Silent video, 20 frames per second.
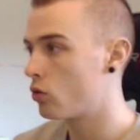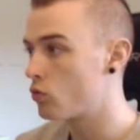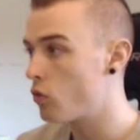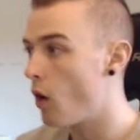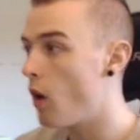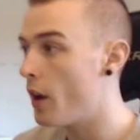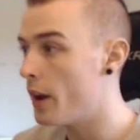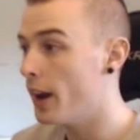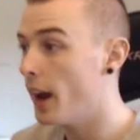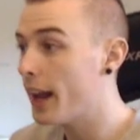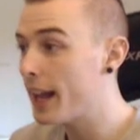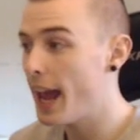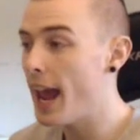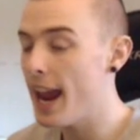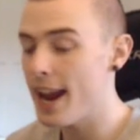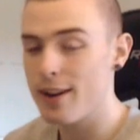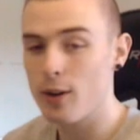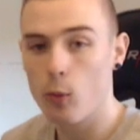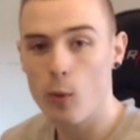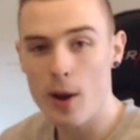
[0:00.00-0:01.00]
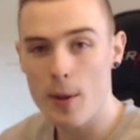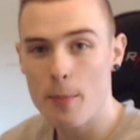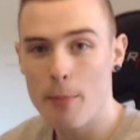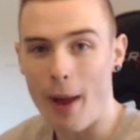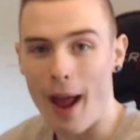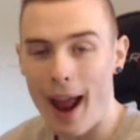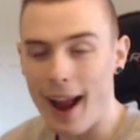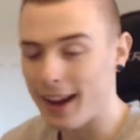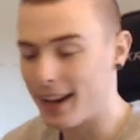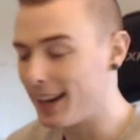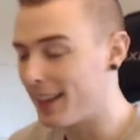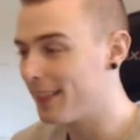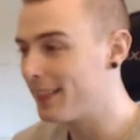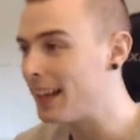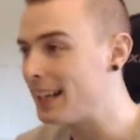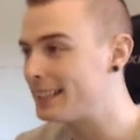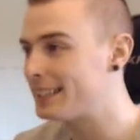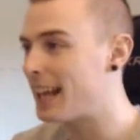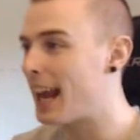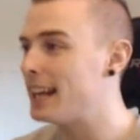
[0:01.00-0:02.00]
Right, okay, we're back.
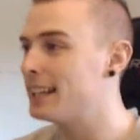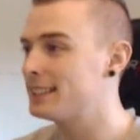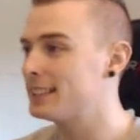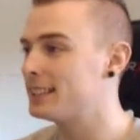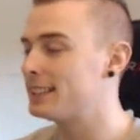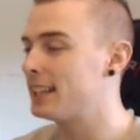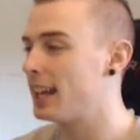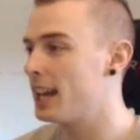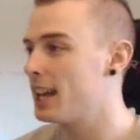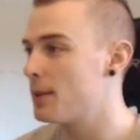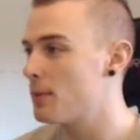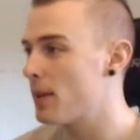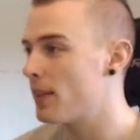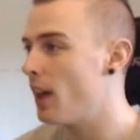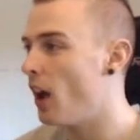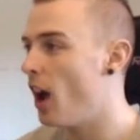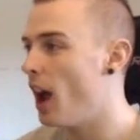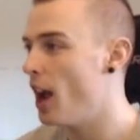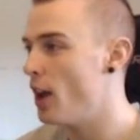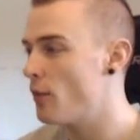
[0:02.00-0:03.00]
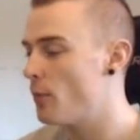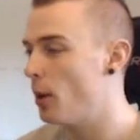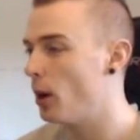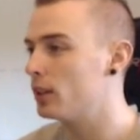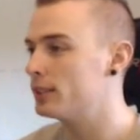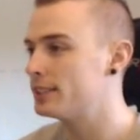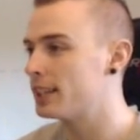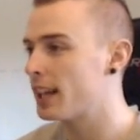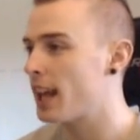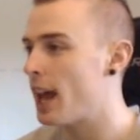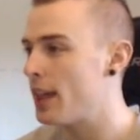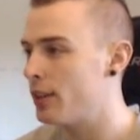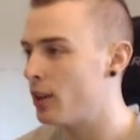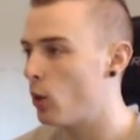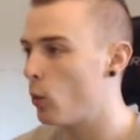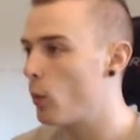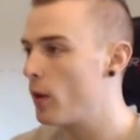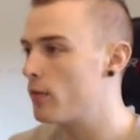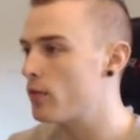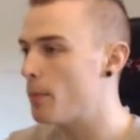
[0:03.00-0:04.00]
This is the team that I've put together
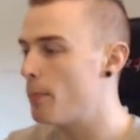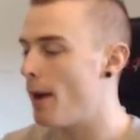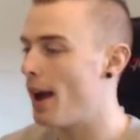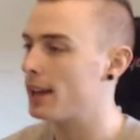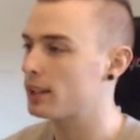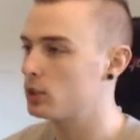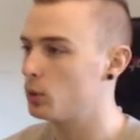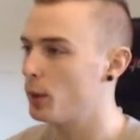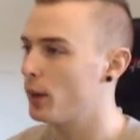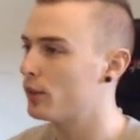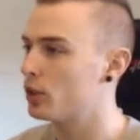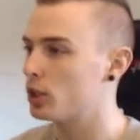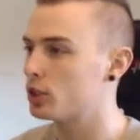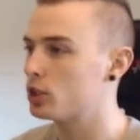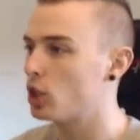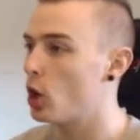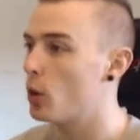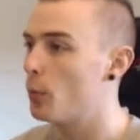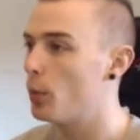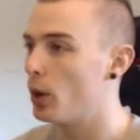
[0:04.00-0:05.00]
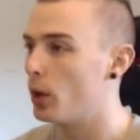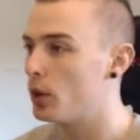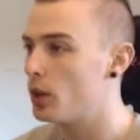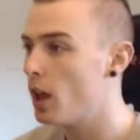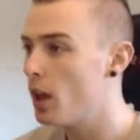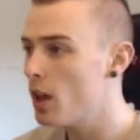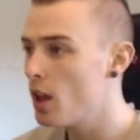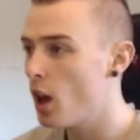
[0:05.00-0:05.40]
with the packs that we've just opened.